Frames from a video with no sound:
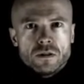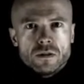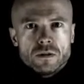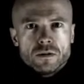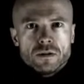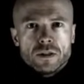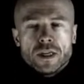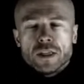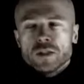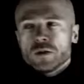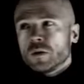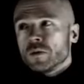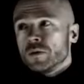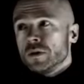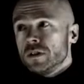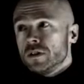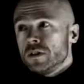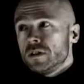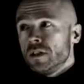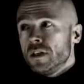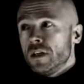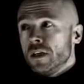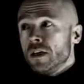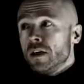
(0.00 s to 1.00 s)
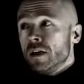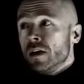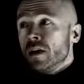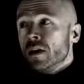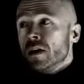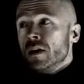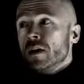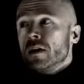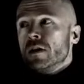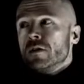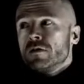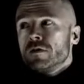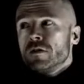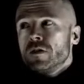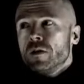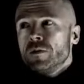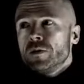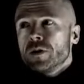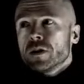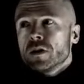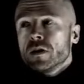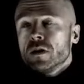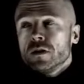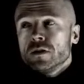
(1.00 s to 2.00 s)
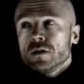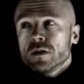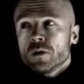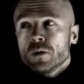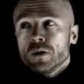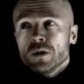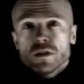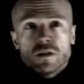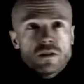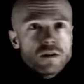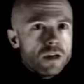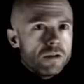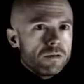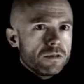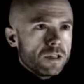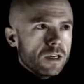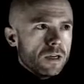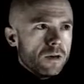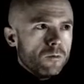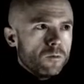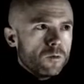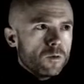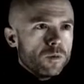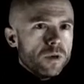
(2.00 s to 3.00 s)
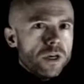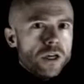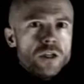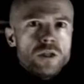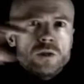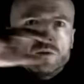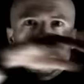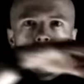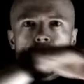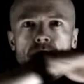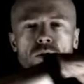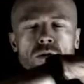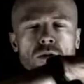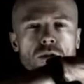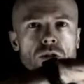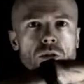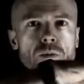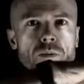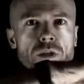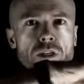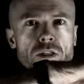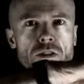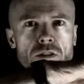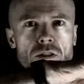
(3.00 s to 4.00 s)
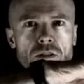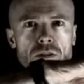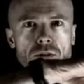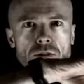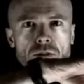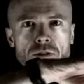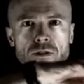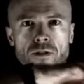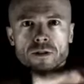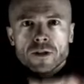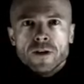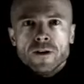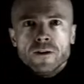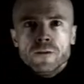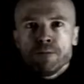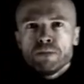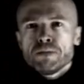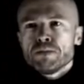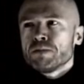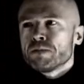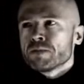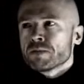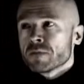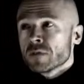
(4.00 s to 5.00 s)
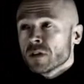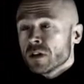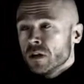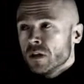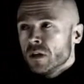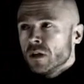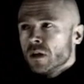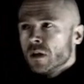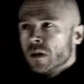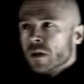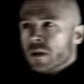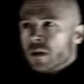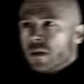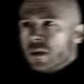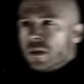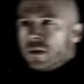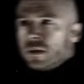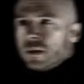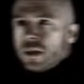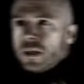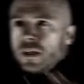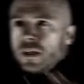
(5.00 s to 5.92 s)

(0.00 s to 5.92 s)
That's what we see from the consequences of having that information when we draw the pictures. Yeah? And